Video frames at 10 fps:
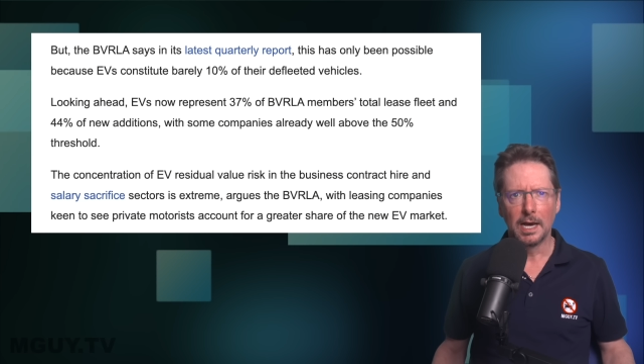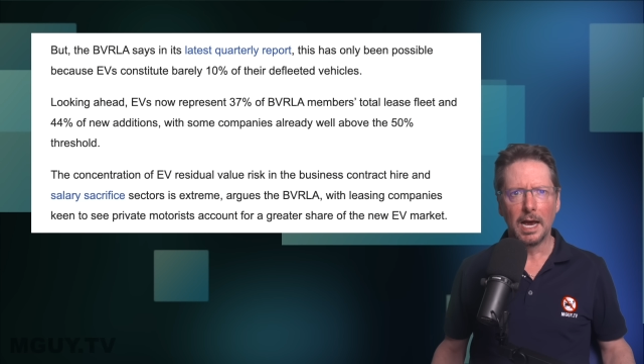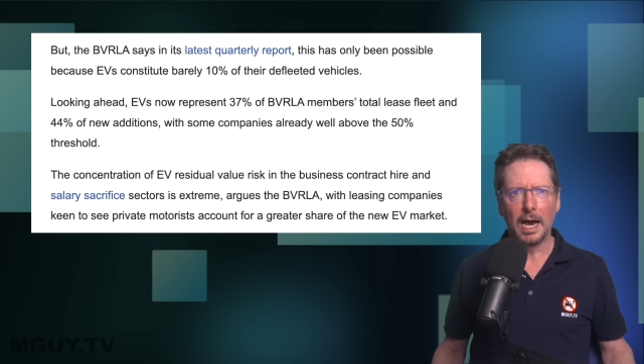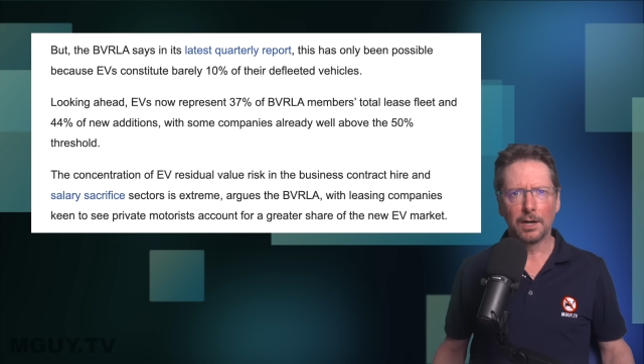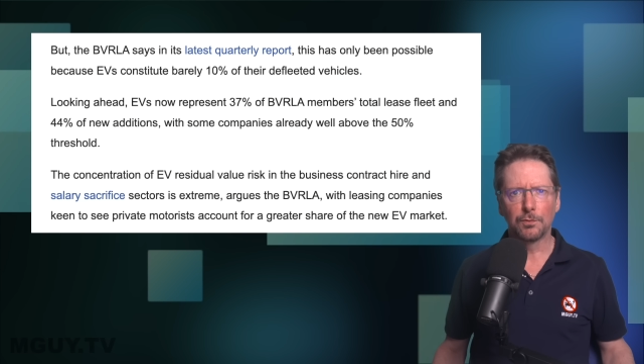
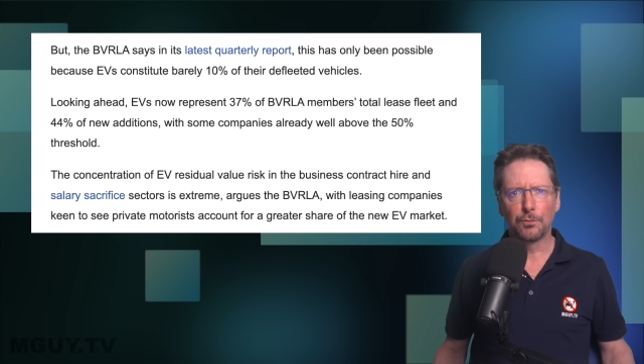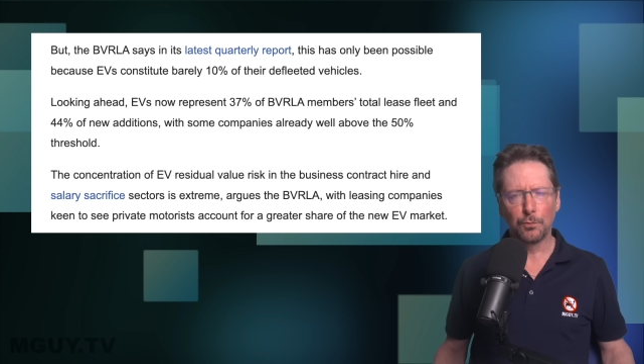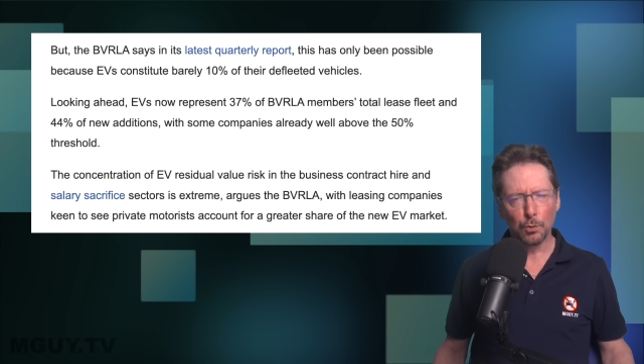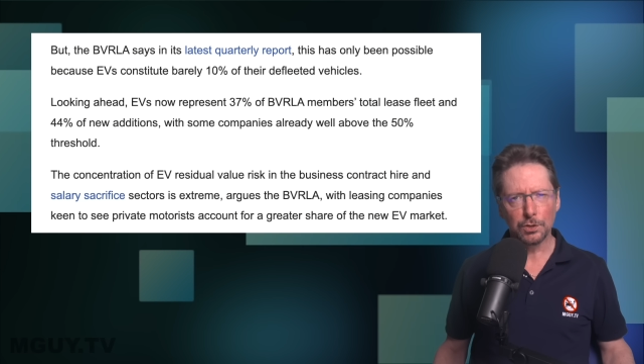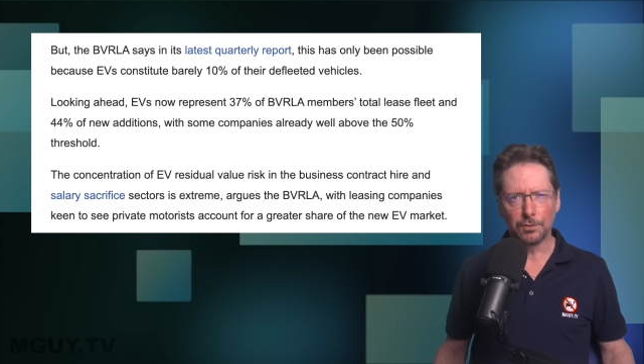and
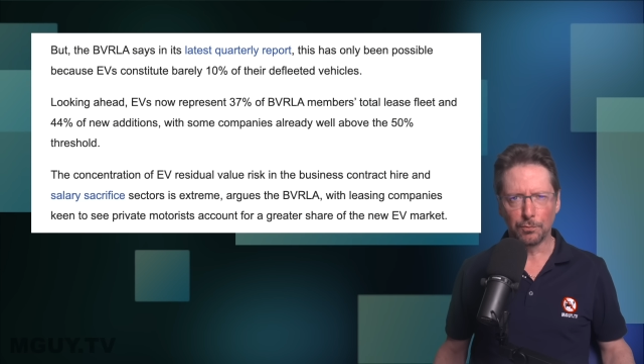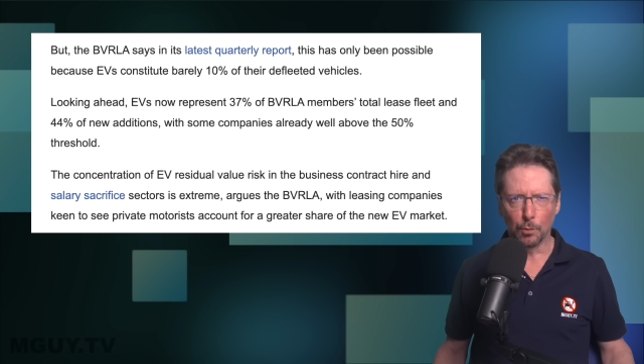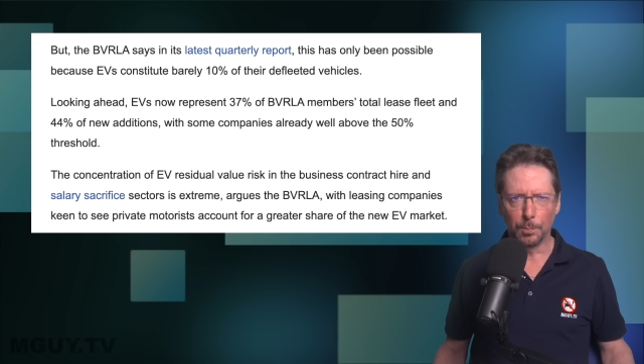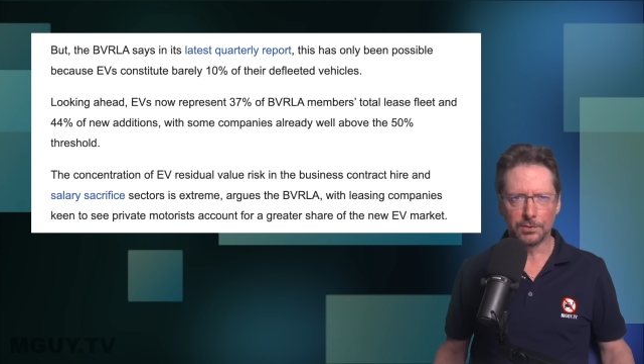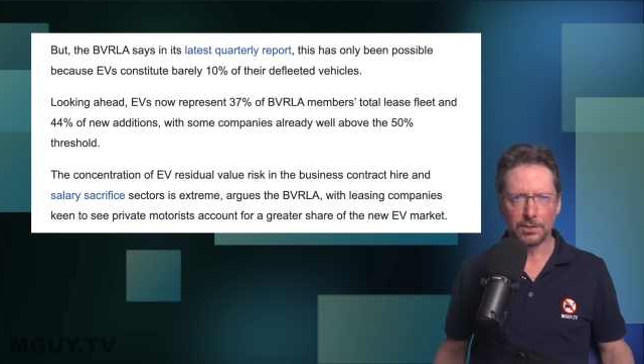
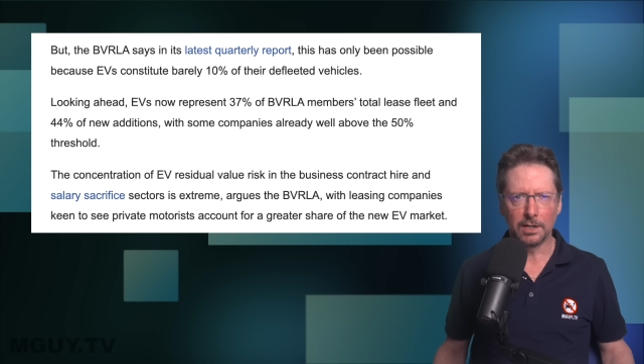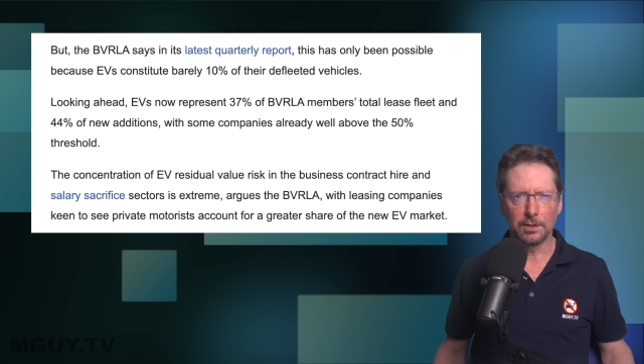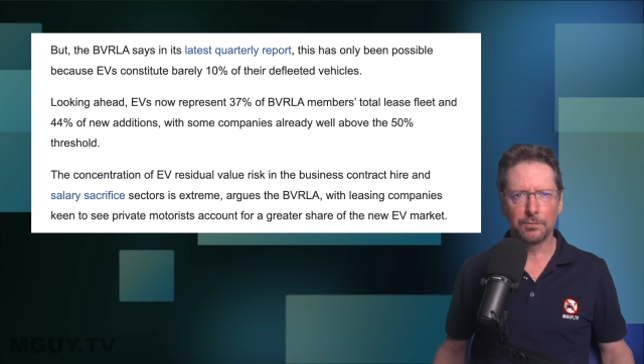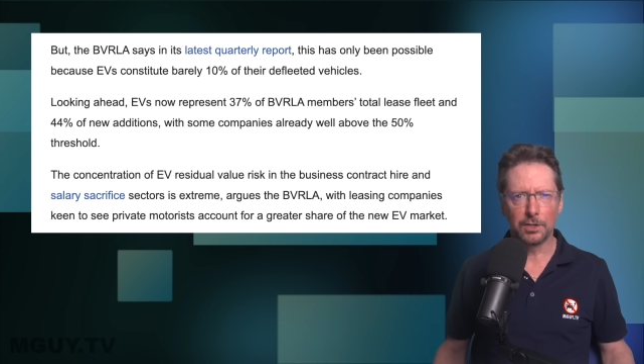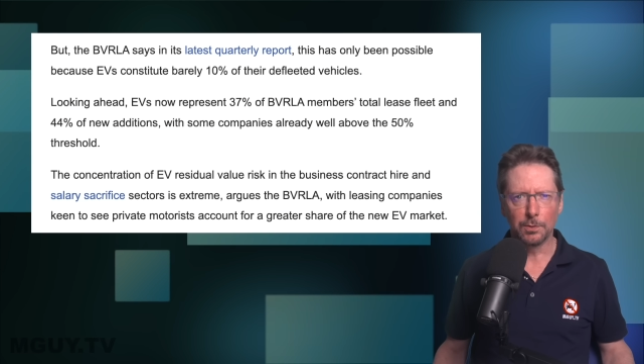44%
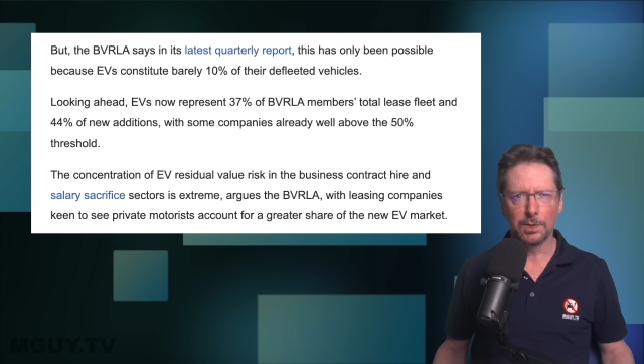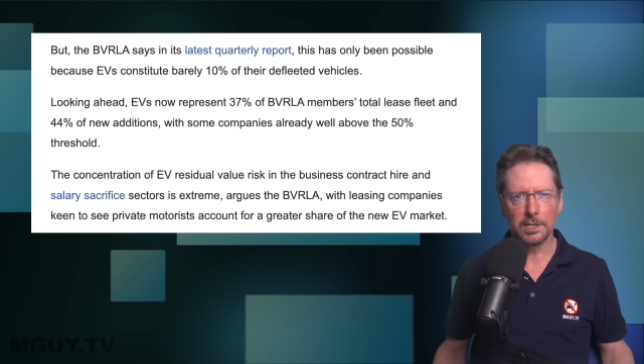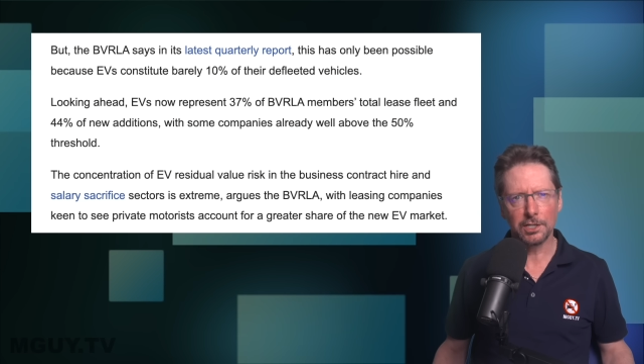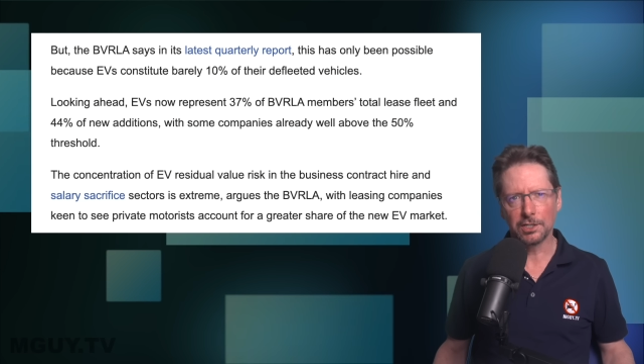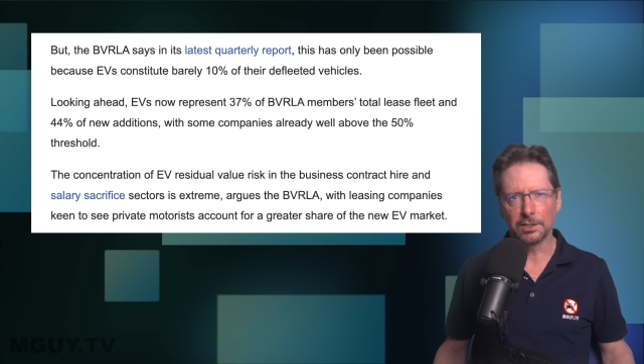of new
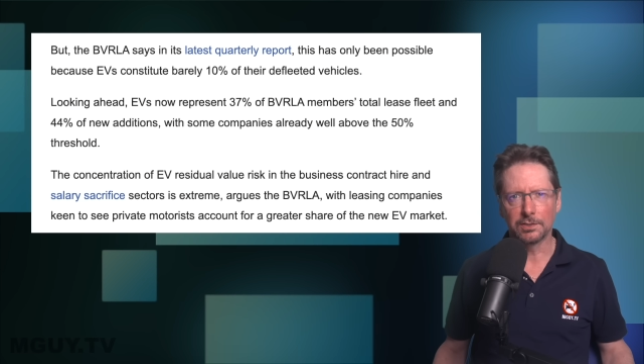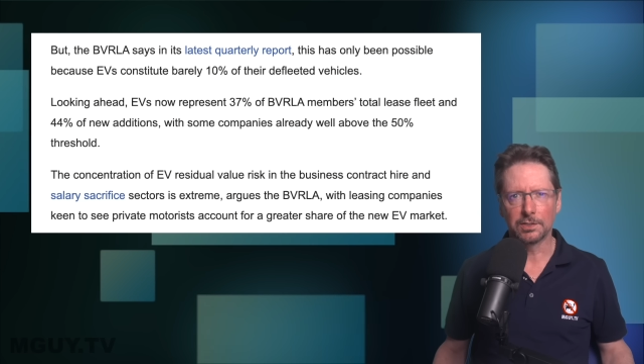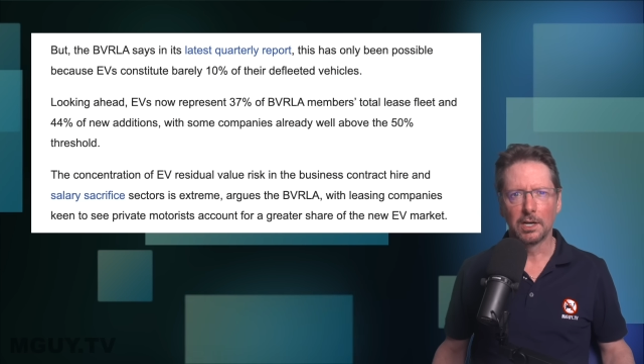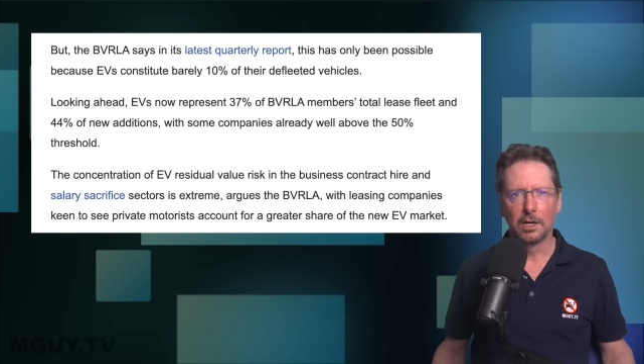additions,